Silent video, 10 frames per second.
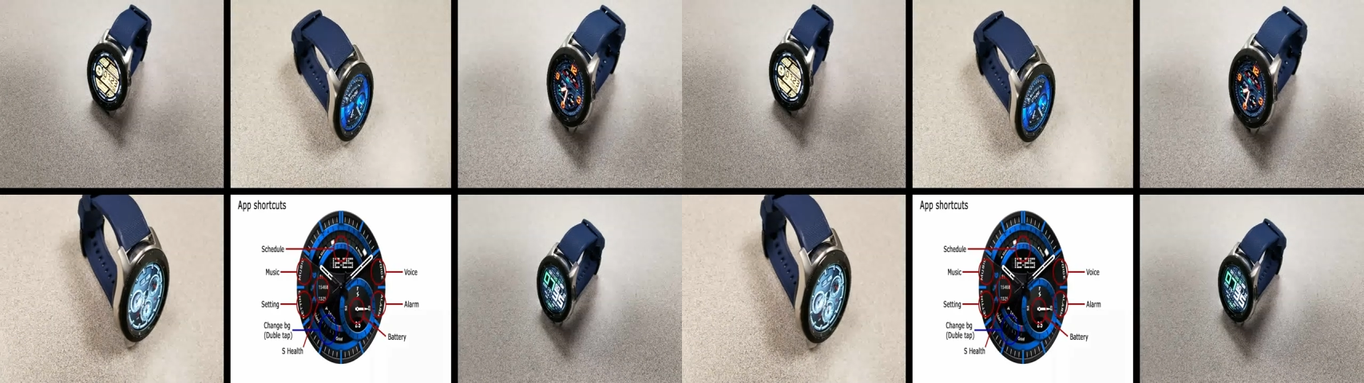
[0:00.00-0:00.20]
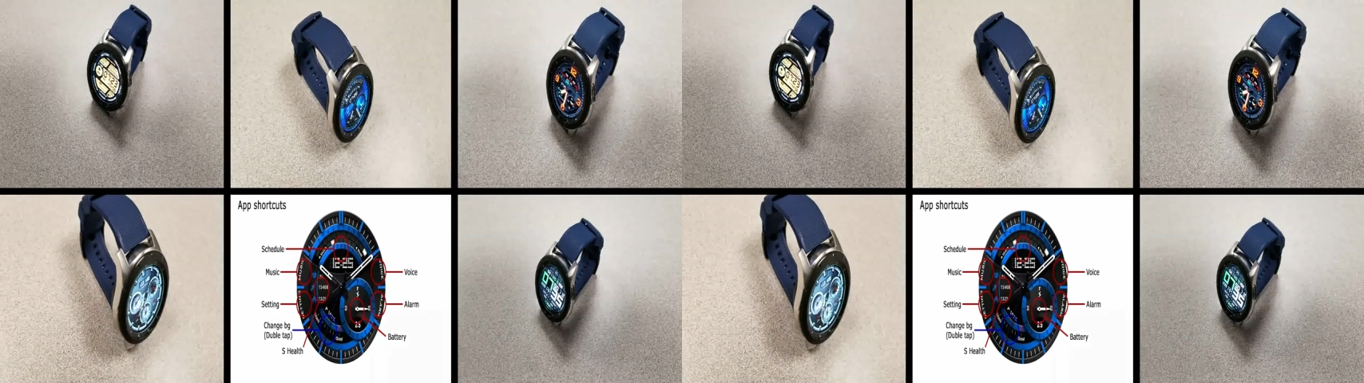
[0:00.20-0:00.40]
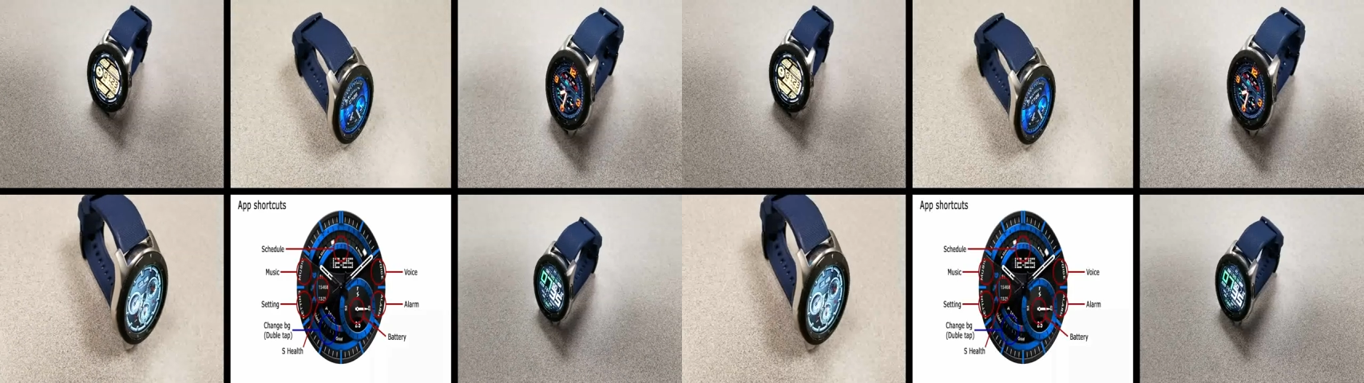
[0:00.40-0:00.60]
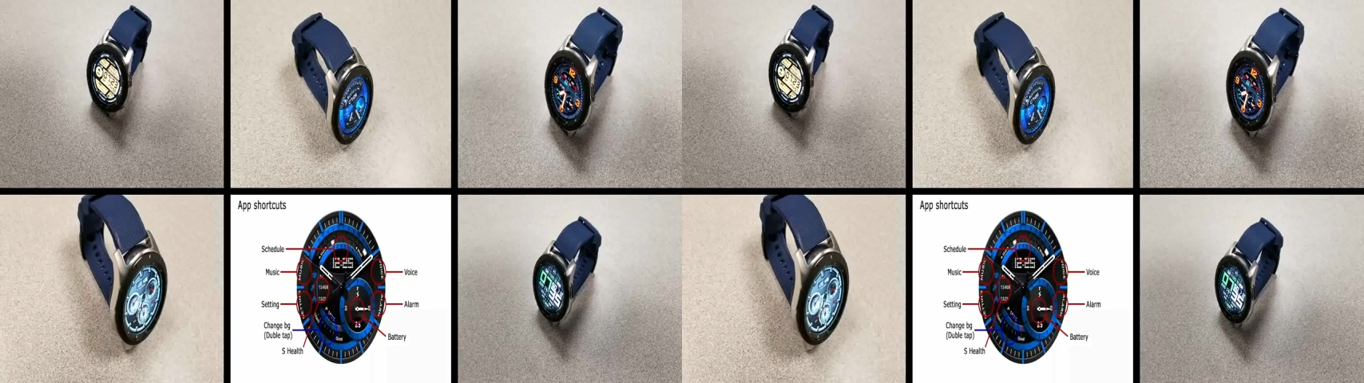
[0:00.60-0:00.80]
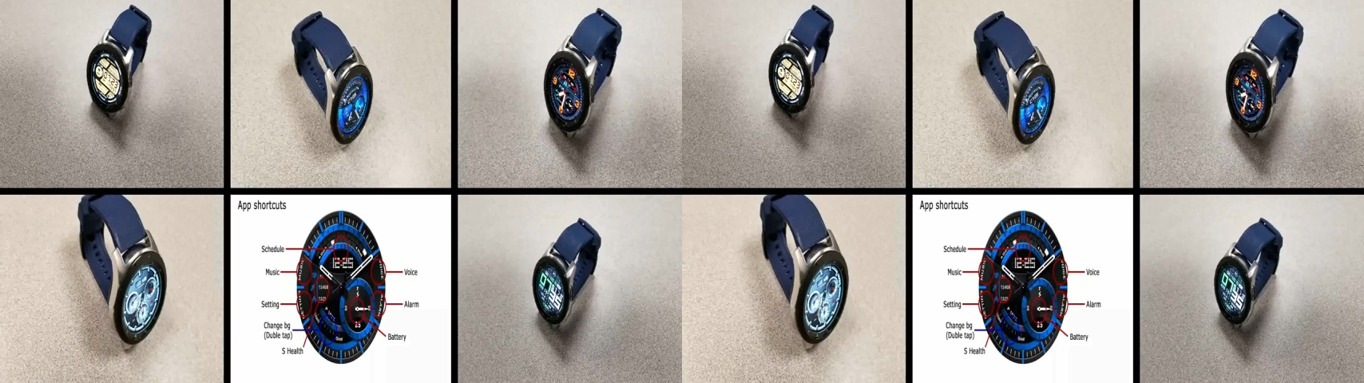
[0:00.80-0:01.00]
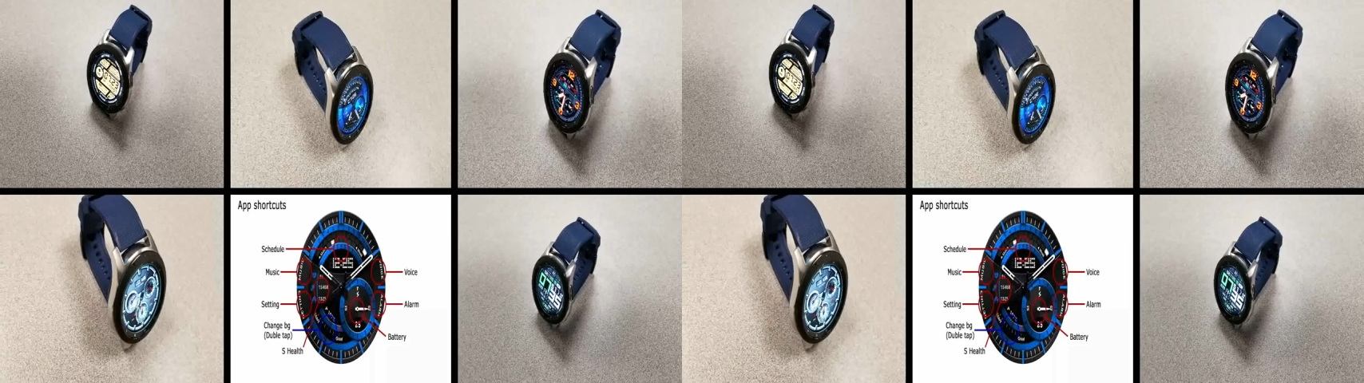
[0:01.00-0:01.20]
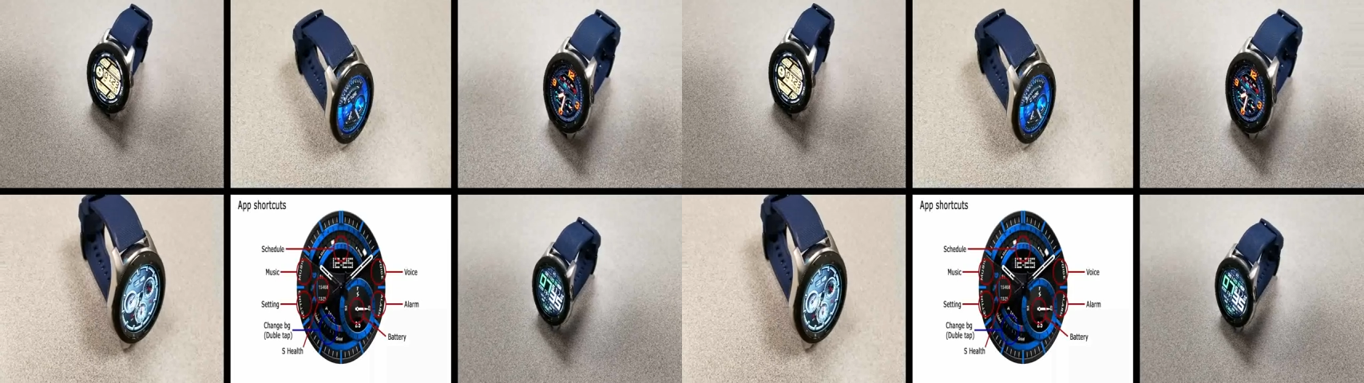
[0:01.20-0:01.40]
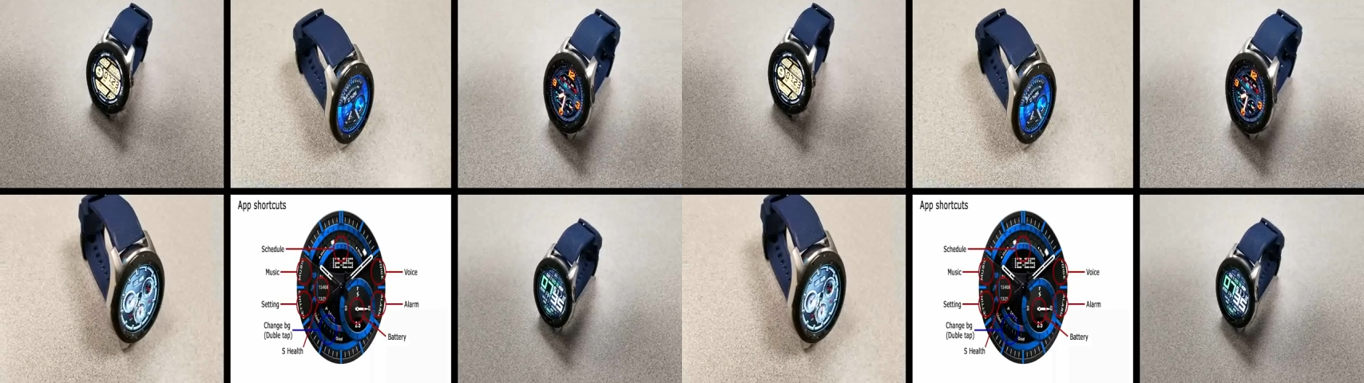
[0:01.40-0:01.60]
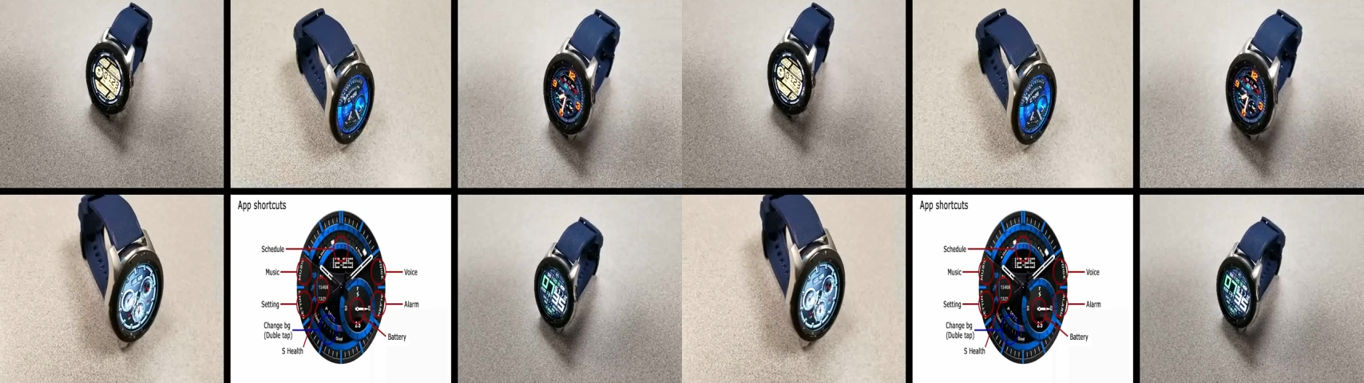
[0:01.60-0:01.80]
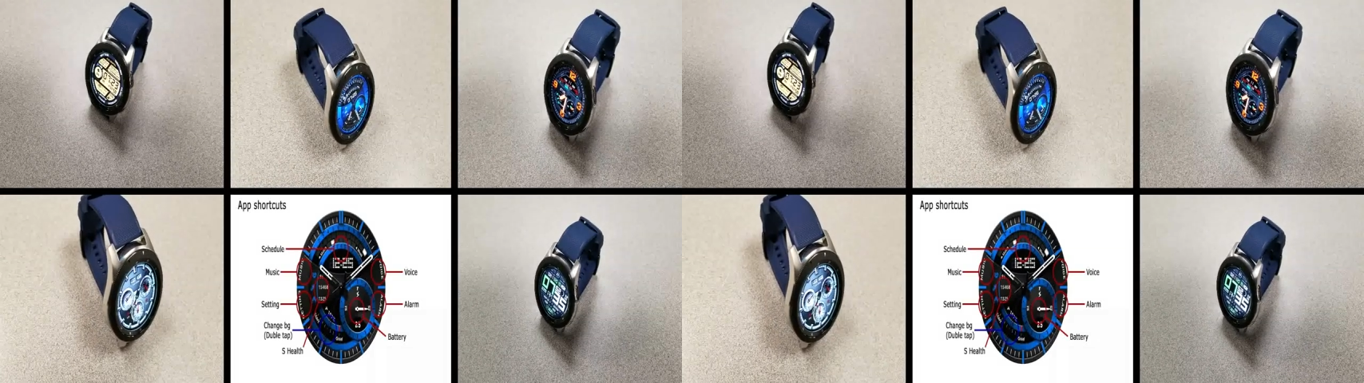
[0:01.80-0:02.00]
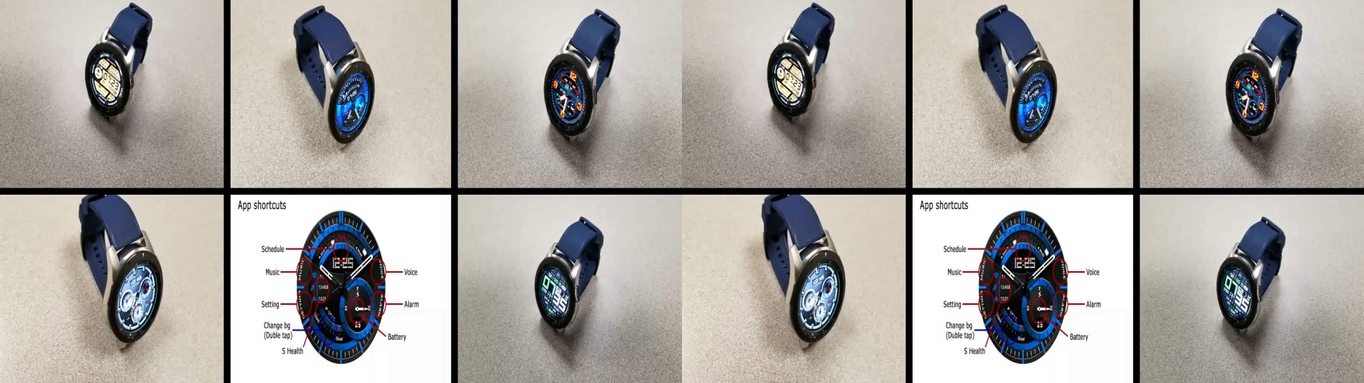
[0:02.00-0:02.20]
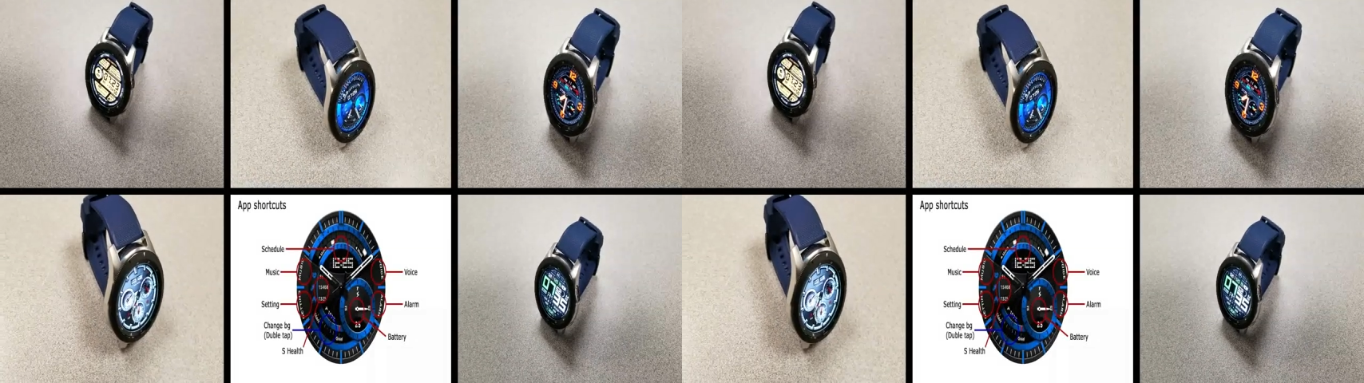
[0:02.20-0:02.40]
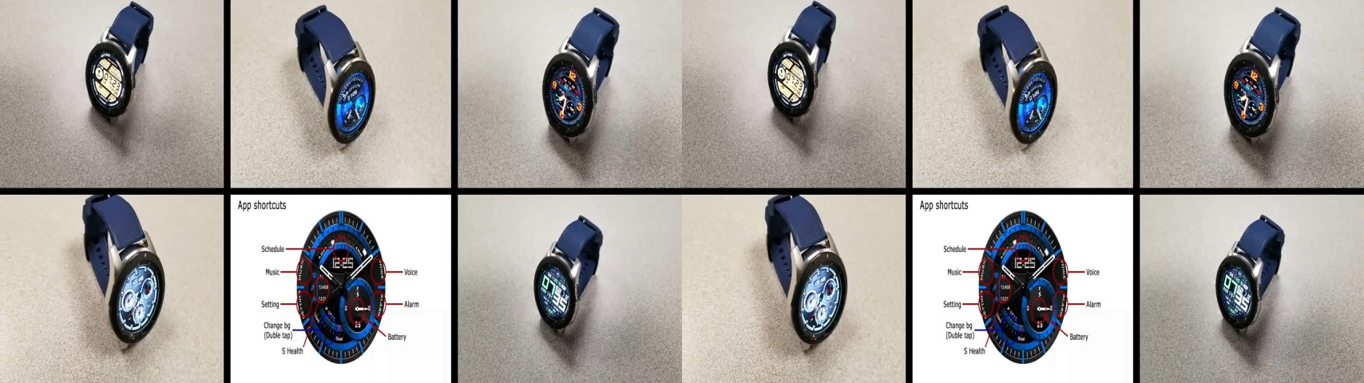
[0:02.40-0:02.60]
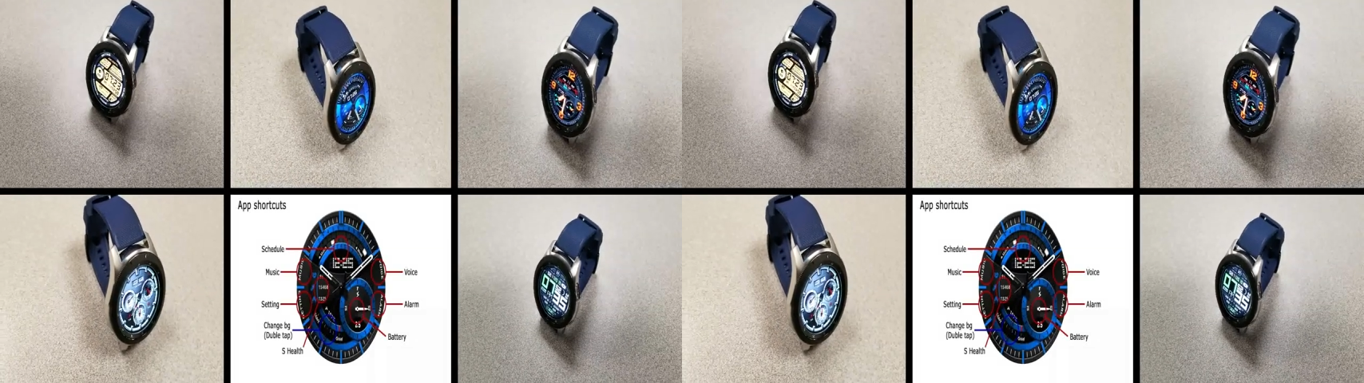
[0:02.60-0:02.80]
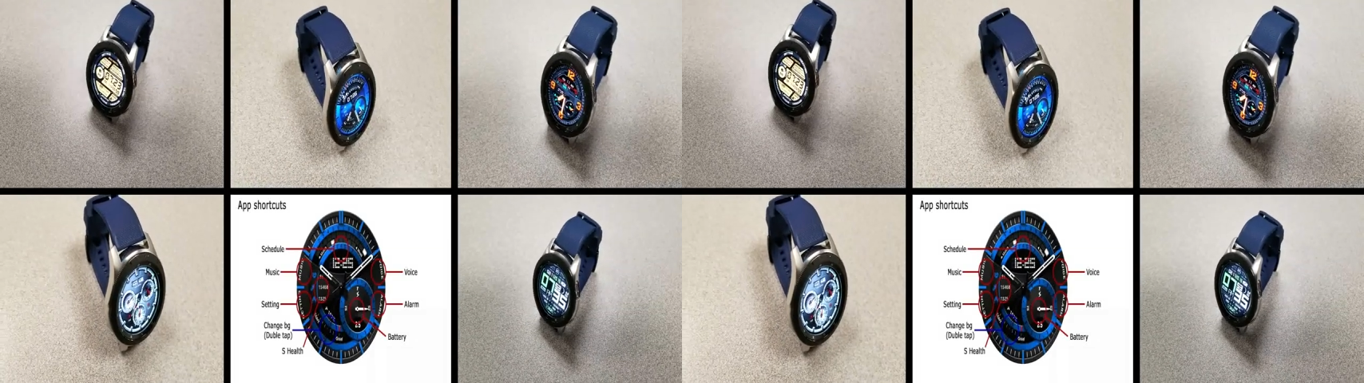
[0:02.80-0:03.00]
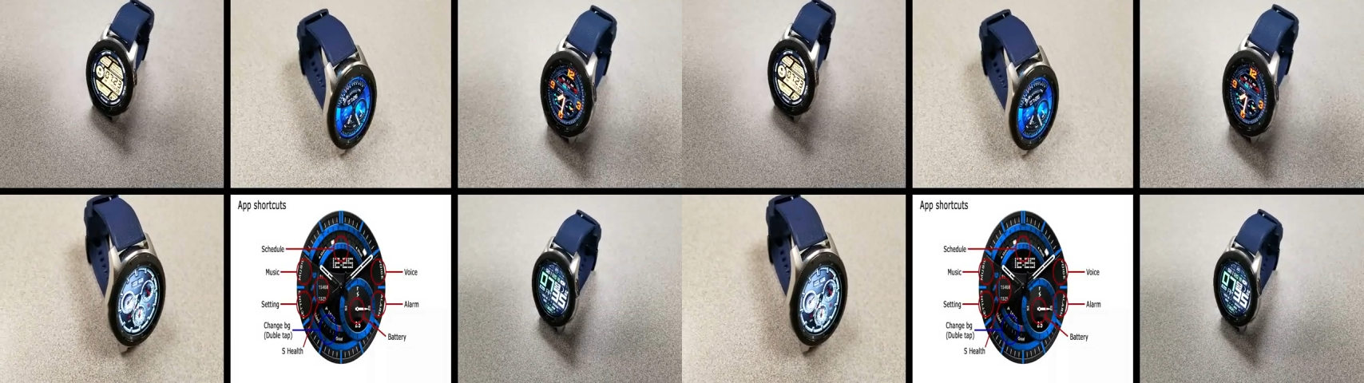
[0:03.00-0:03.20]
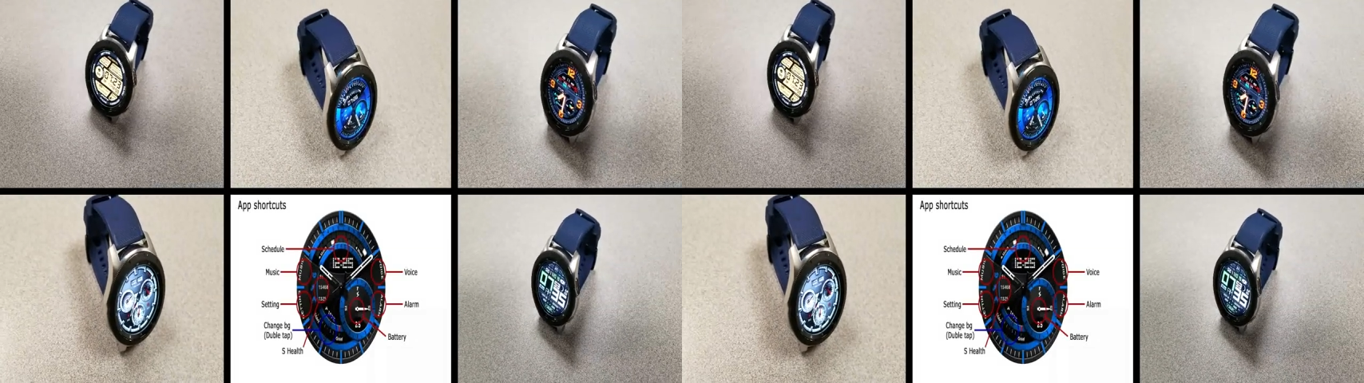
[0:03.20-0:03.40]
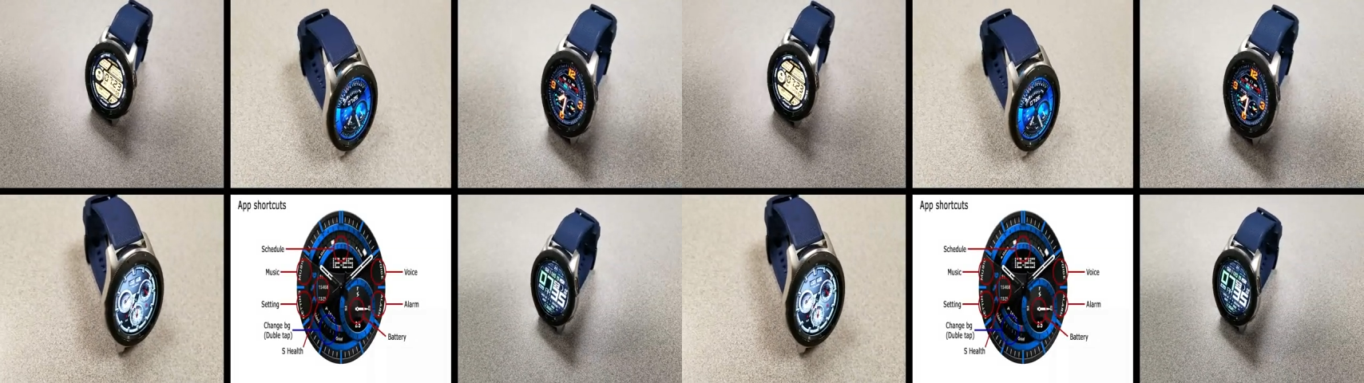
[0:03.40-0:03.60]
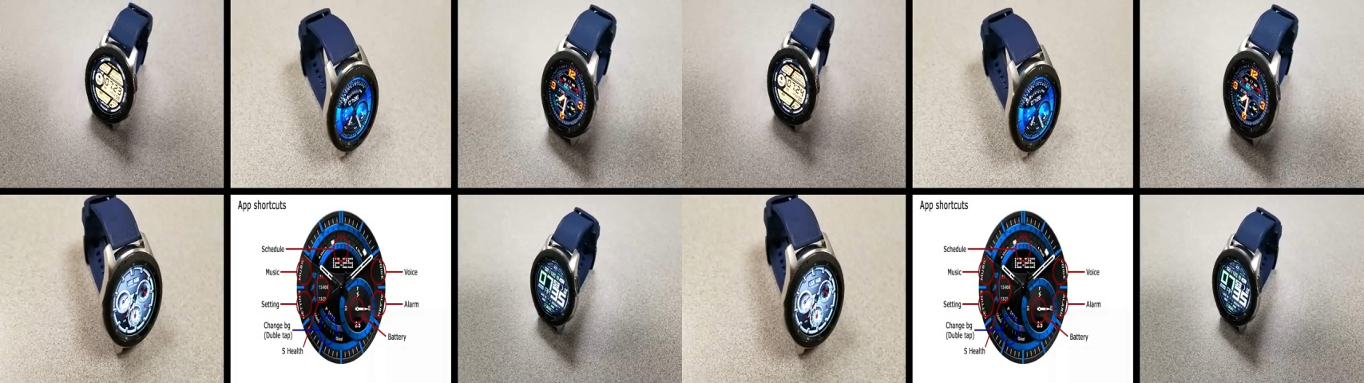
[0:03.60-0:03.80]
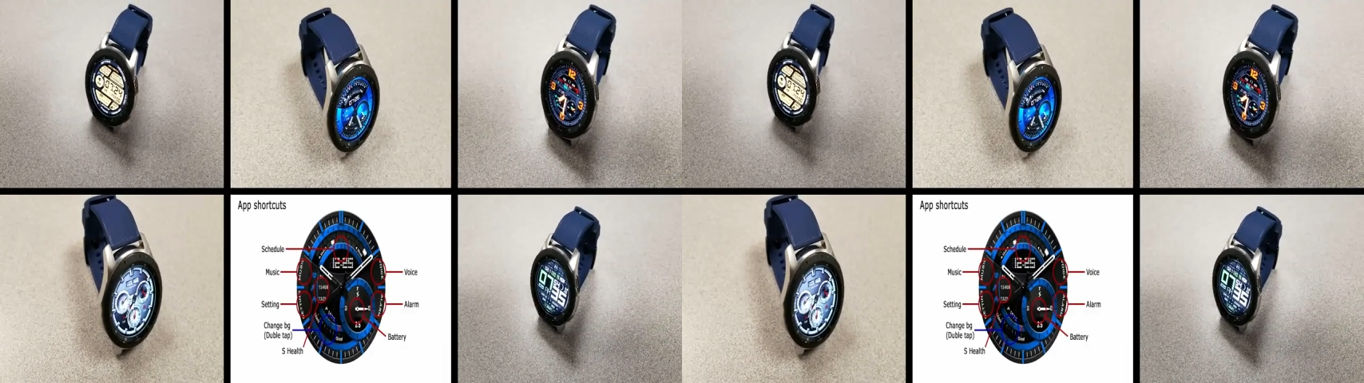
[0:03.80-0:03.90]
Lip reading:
[unreadable: no face in view]